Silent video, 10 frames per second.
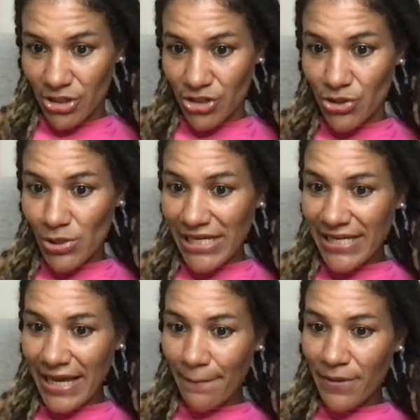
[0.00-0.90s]

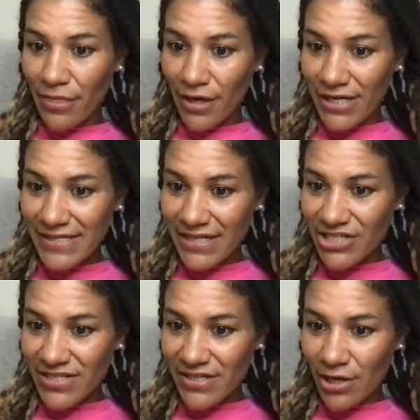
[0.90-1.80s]
Julie, happy Thursday,
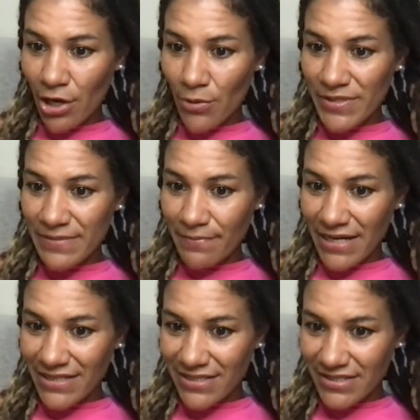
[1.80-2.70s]
Jessica. How is
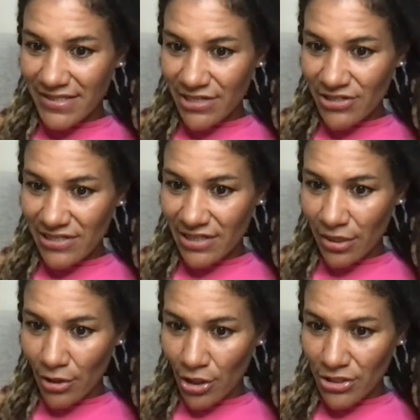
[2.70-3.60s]
Matt? Seriously,
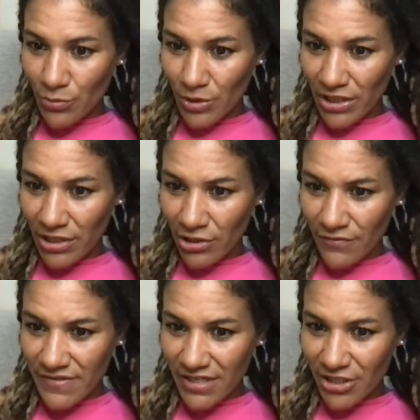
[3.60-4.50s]
thought we
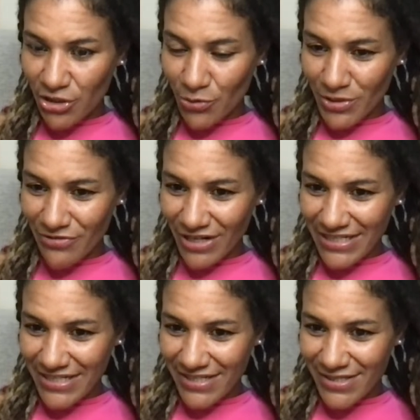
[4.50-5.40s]
love seeing you with
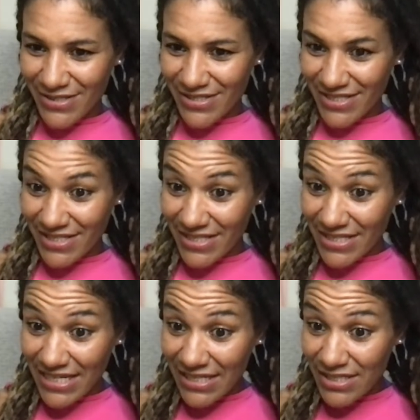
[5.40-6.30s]
Ratis.
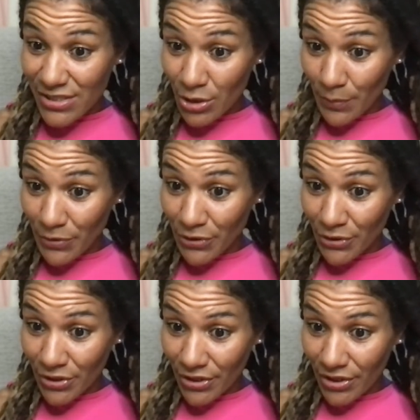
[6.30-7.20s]
It's so
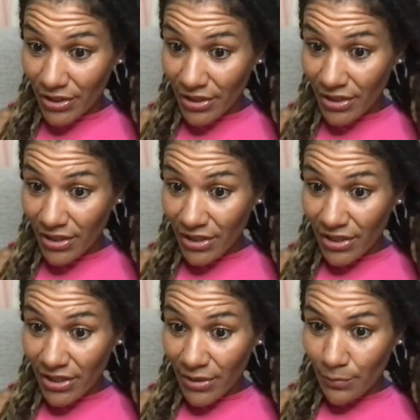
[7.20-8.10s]
pure
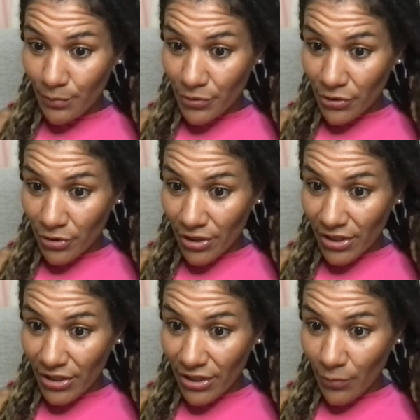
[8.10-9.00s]
pure
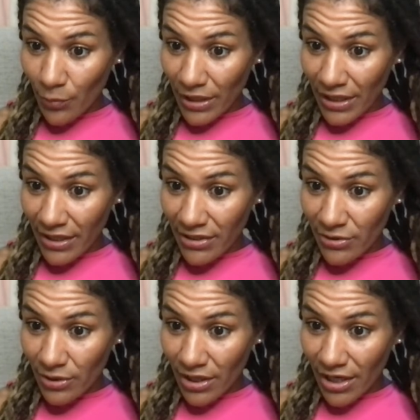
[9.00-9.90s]
the way
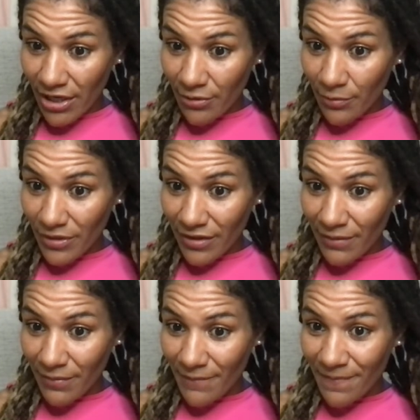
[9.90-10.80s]
you are with
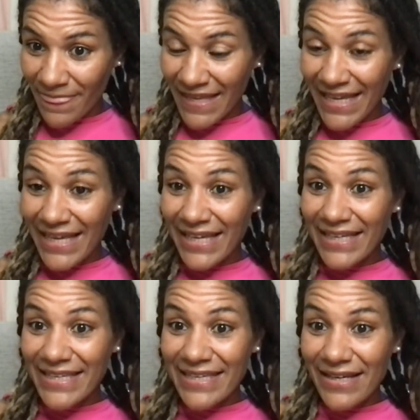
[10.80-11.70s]
Him.
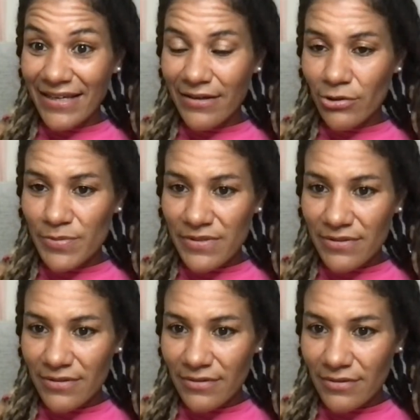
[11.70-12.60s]
Oops.